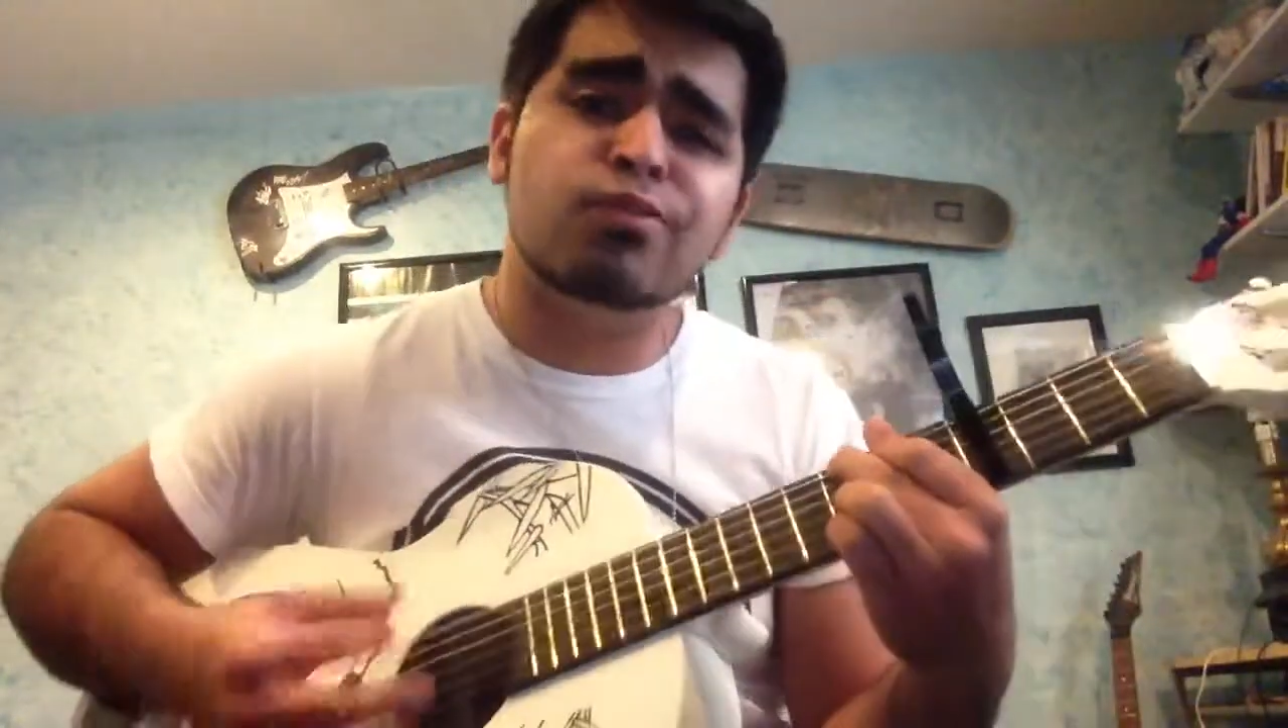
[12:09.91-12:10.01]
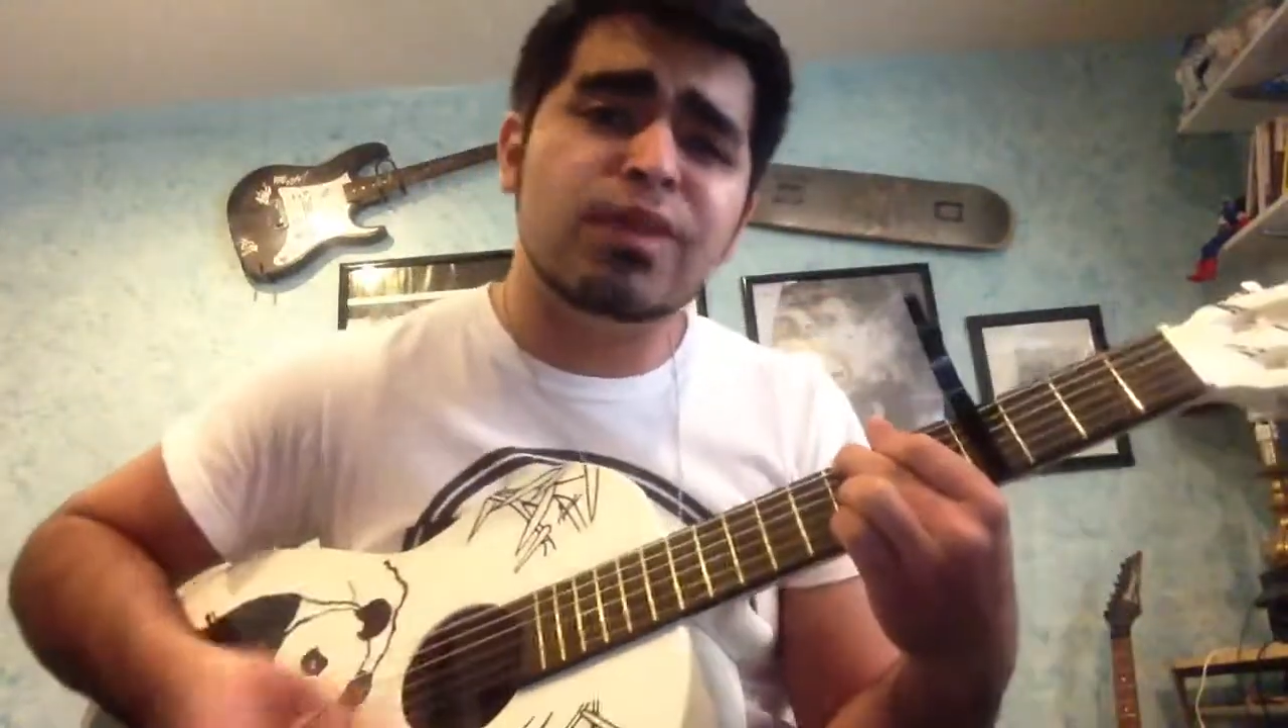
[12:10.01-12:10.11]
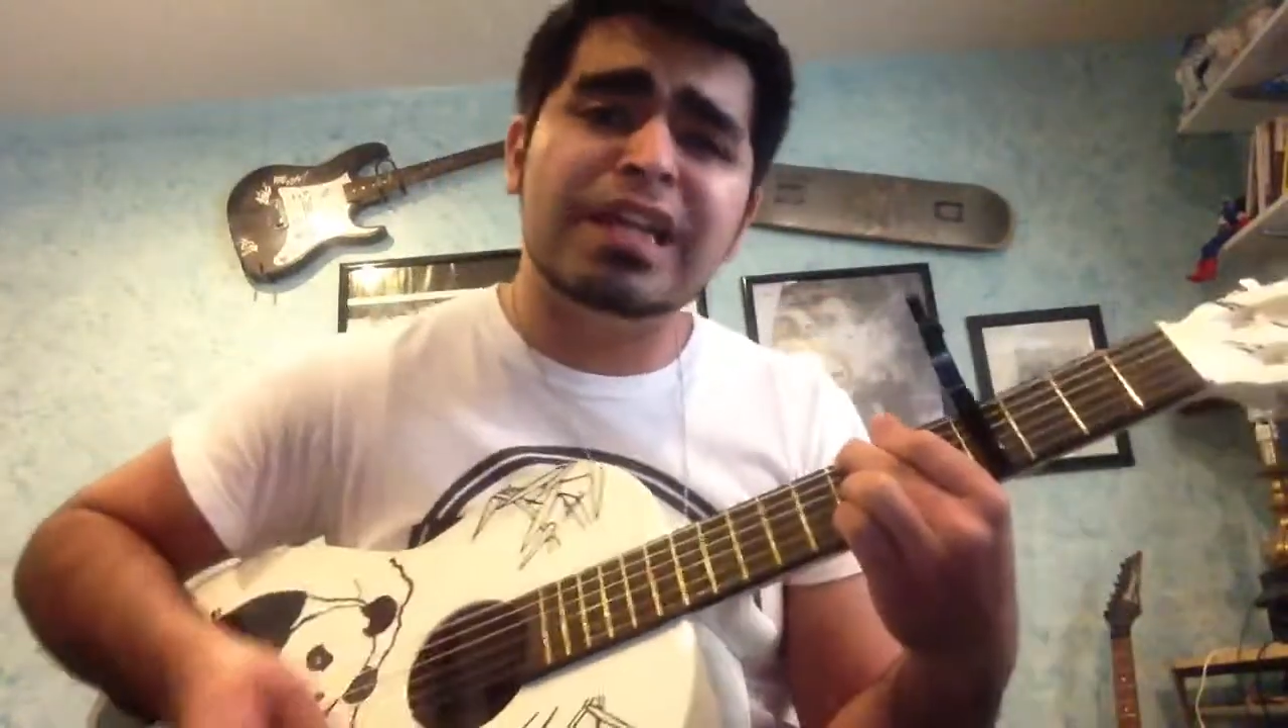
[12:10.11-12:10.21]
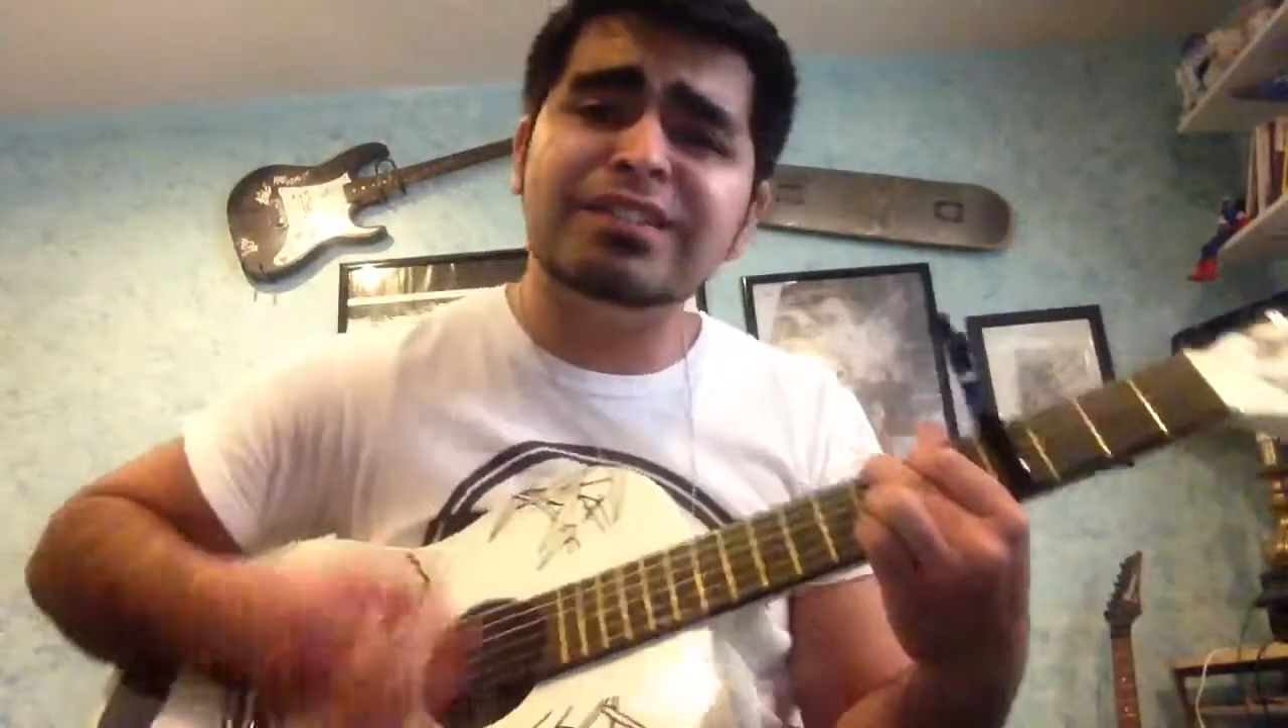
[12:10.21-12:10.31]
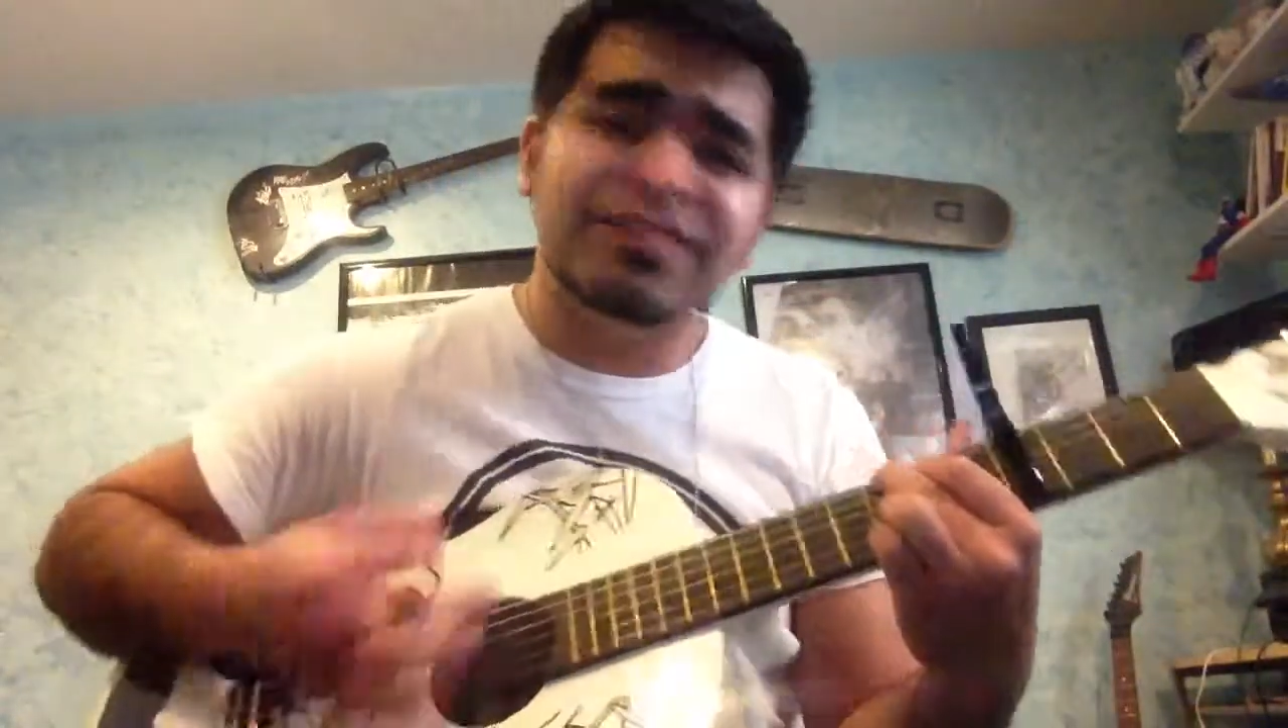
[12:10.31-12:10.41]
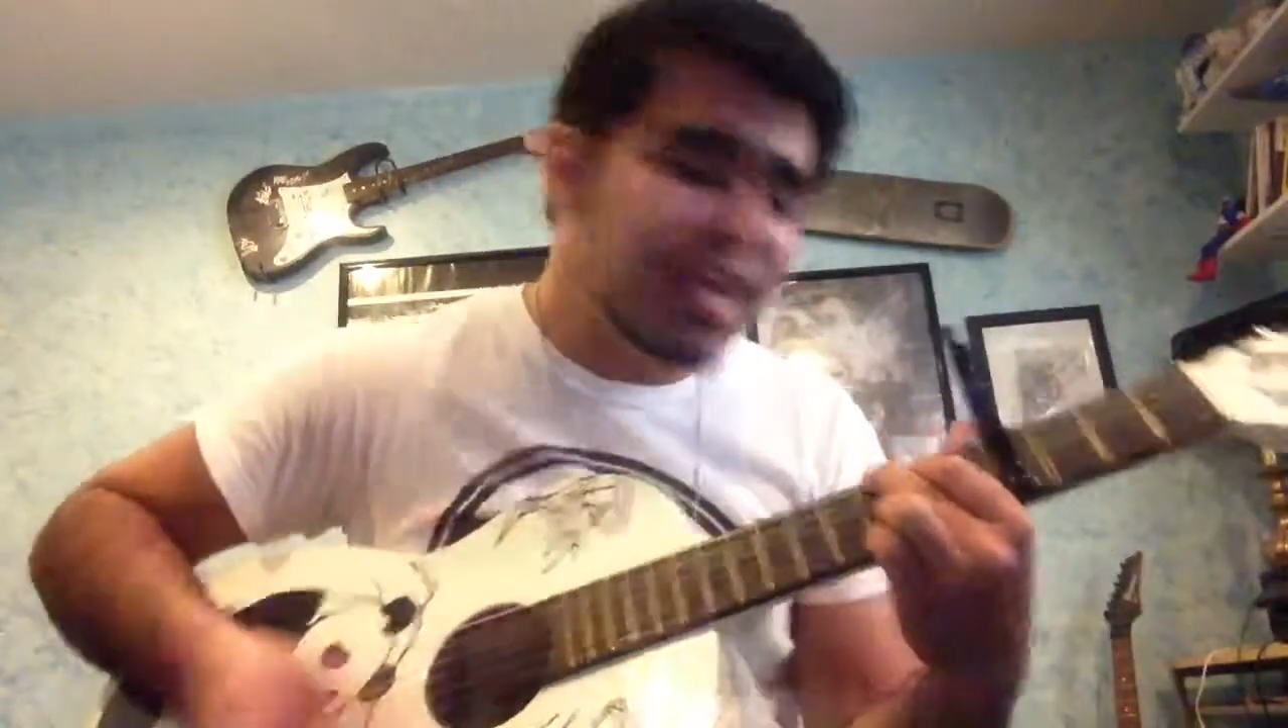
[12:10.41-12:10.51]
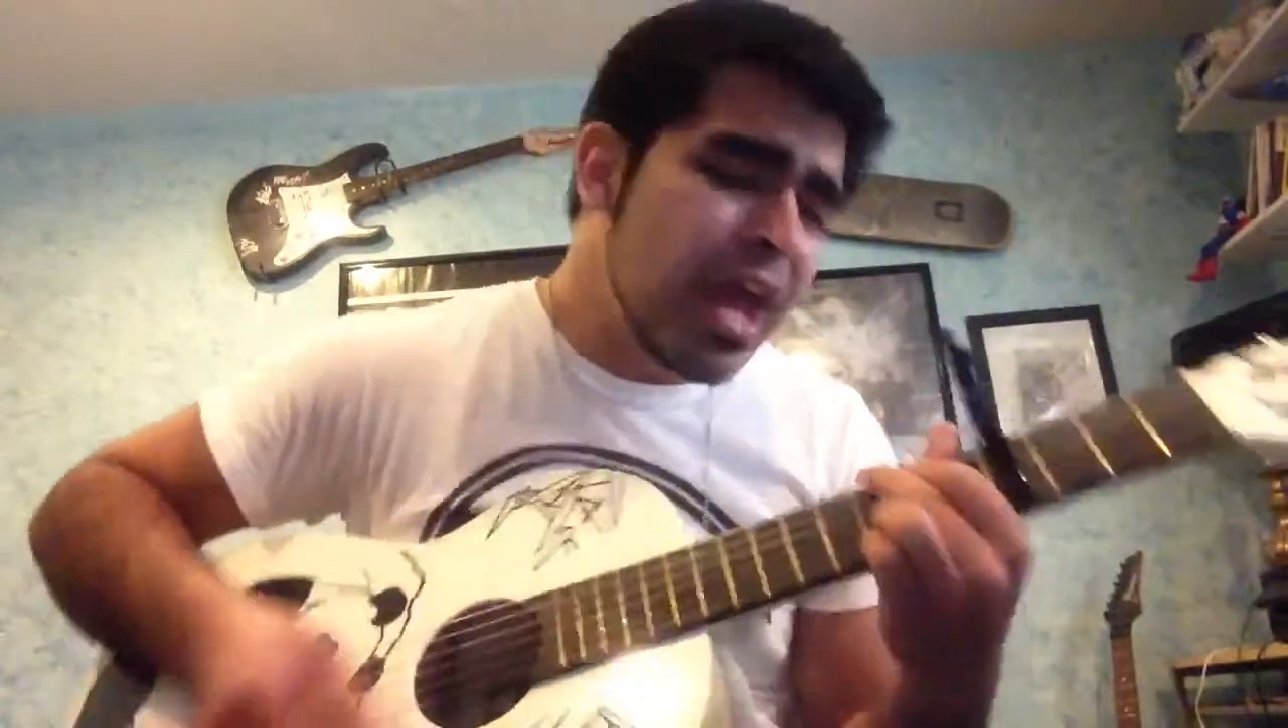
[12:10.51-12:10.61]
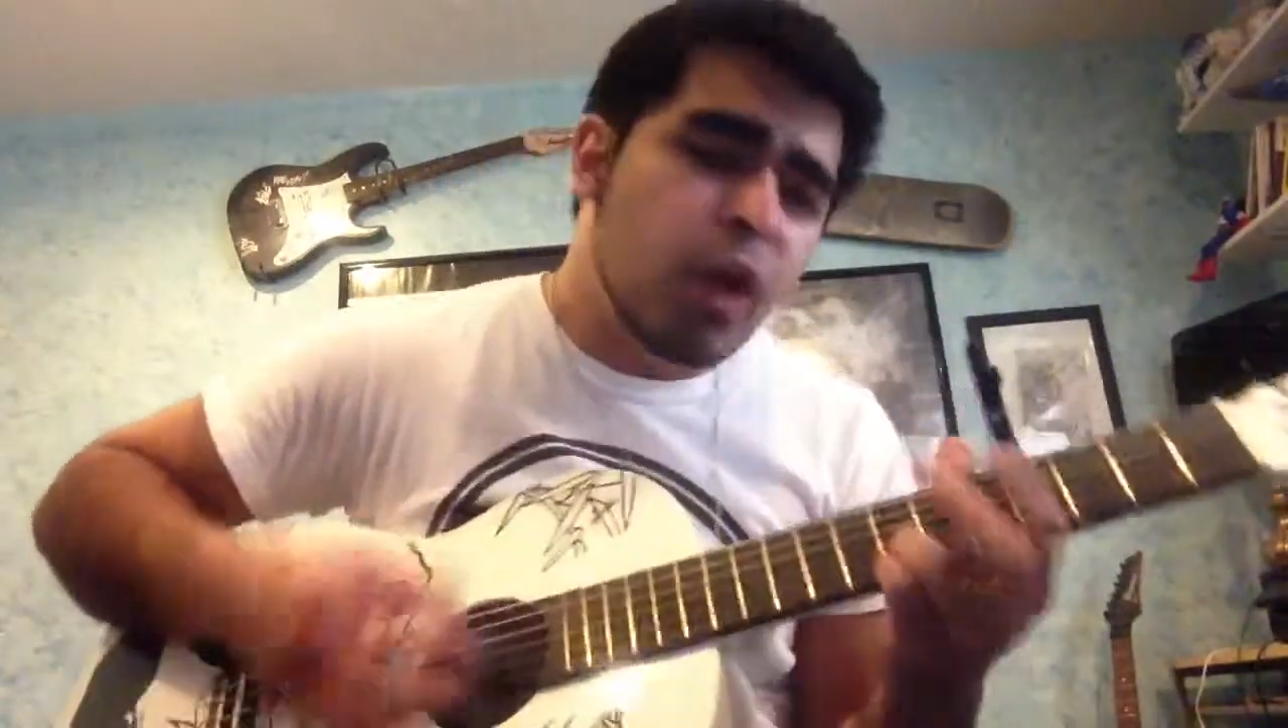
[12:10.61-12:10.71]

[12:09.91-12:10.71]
reason.